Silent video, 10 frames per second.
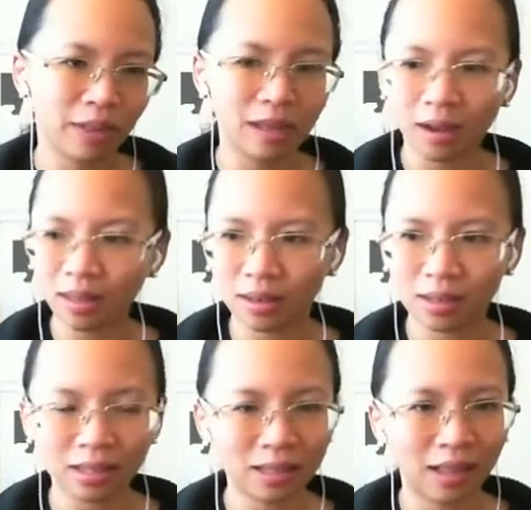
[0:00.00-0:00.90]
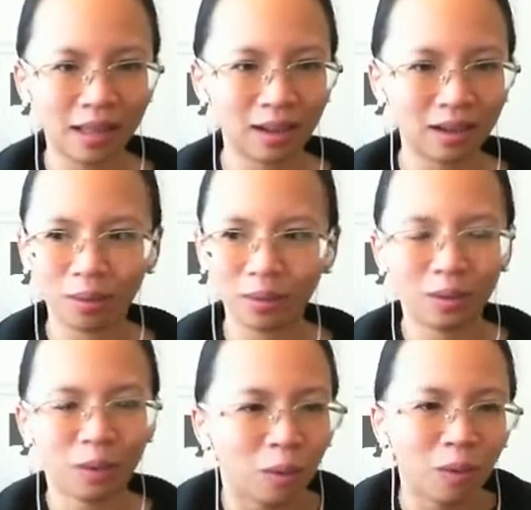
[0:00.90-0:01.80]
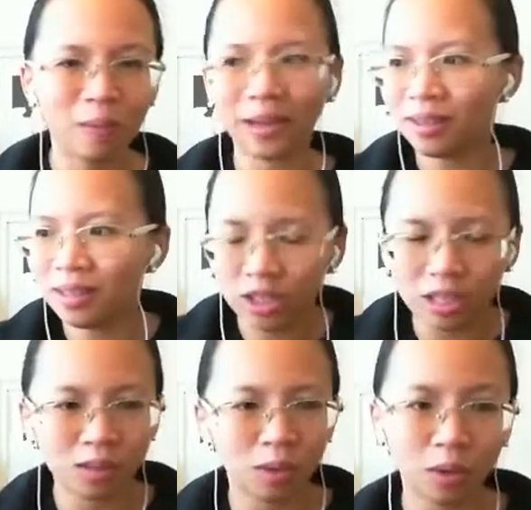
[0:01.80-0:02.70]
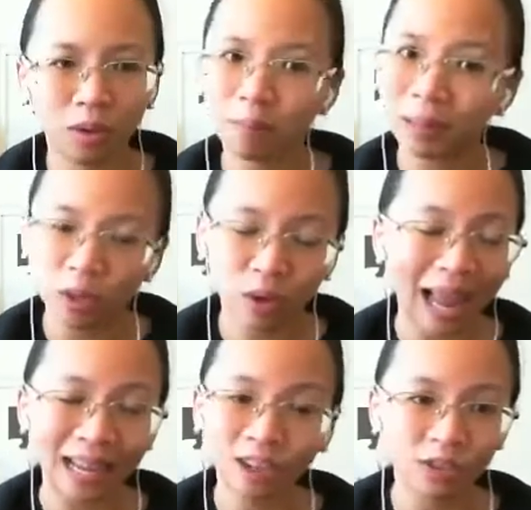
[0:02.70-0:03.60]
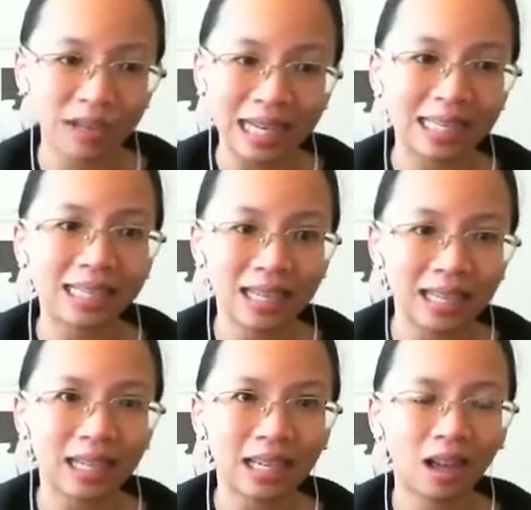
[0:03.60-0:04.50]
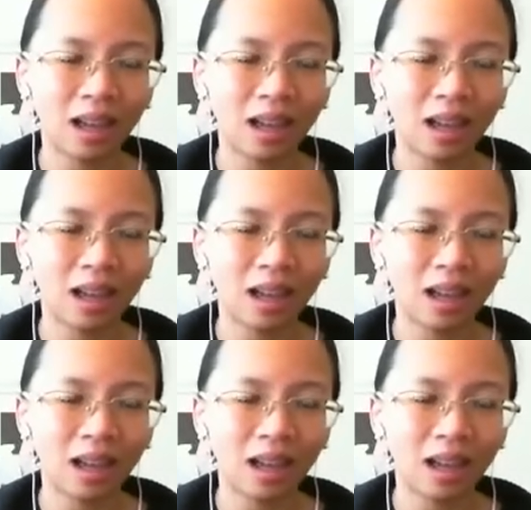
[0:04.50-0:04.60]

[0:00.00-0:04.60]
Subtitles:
the others it's like, oh my goodness, she's so good, but you cannot really see.